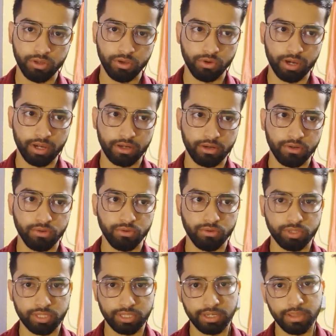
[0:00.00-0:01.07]
you get to
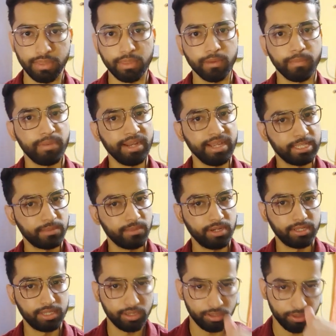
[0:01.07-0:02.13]
sit in the
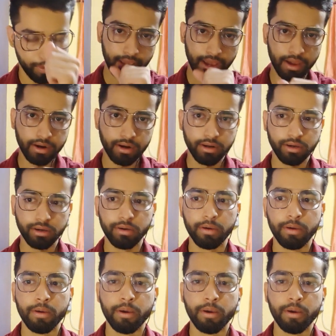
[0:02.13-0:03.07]
placement cell, and